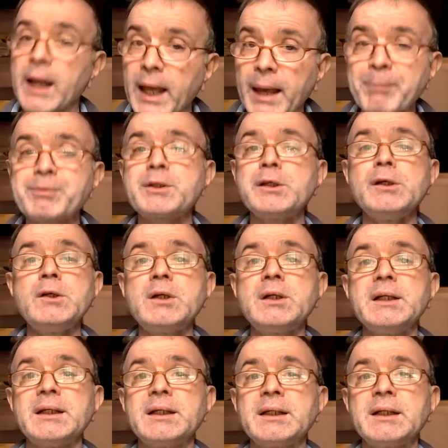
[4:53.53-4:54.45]

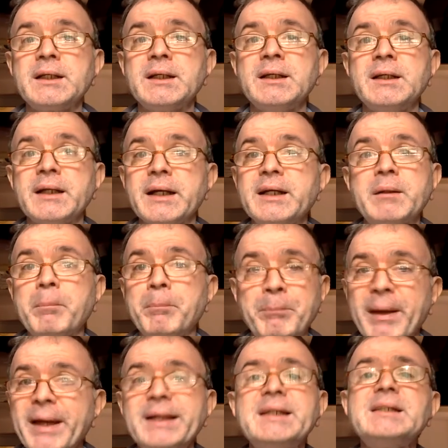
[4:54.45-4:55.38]
Absolutely. Right?
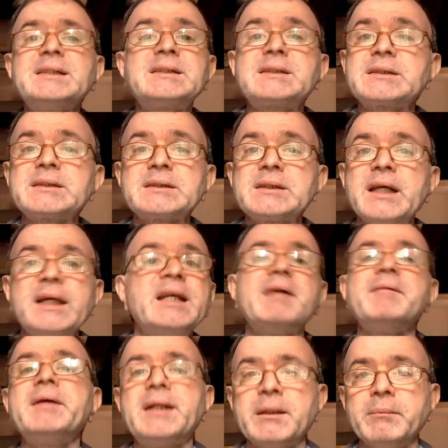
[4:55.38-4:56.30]
Pain is
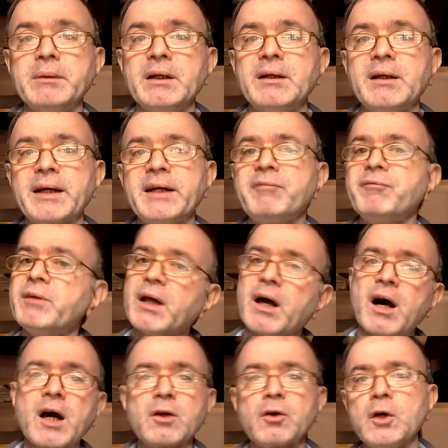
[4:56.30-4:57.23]
inevitable. Right? We
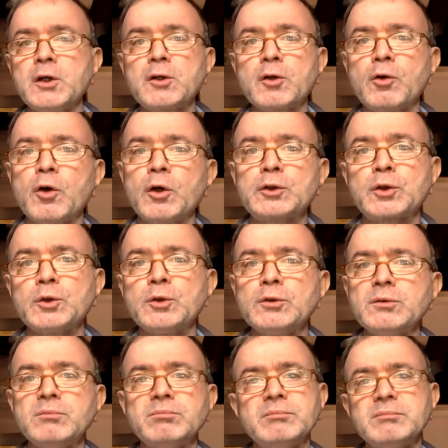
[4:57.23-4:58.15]
are going to go
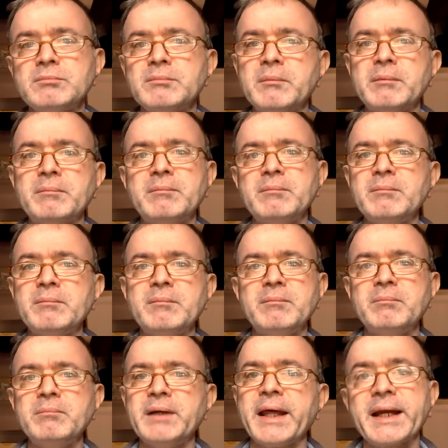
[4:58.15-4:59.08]
through
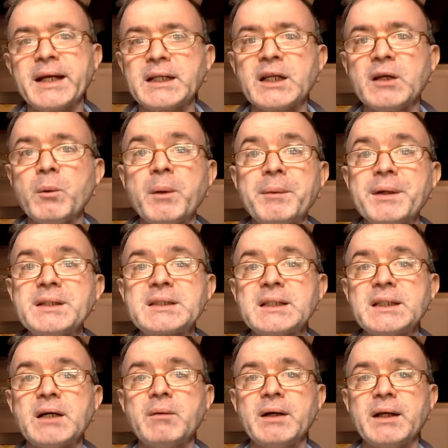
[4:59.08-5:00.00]
negative events
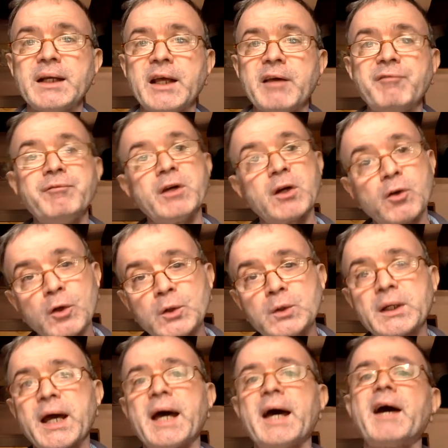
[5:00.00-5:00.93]
in our life. We are going
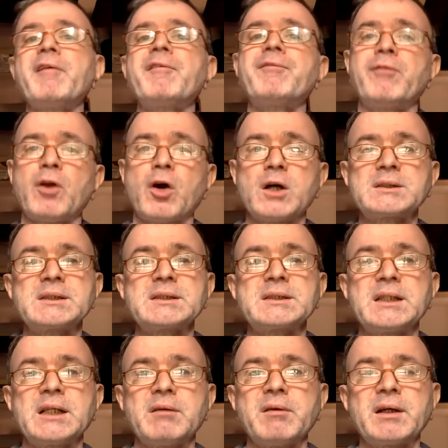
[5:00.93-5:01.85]
to have
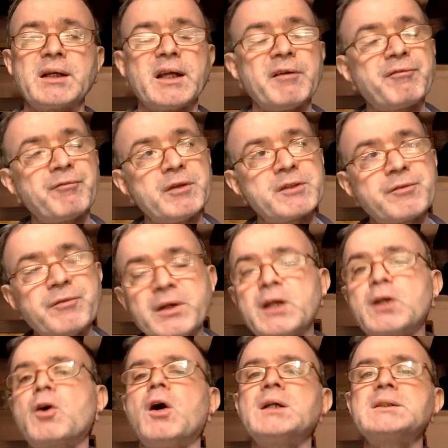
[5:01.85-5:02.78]
losses in our life which
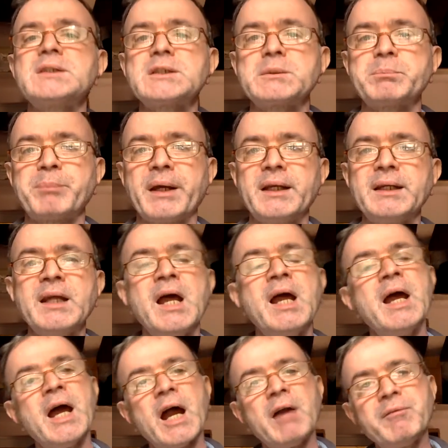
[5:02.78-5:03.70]
will cause us pain,
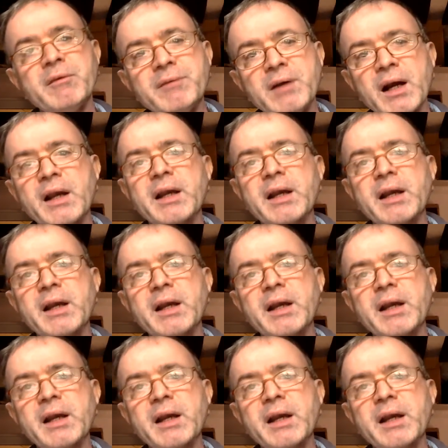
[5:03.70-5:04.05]
and we will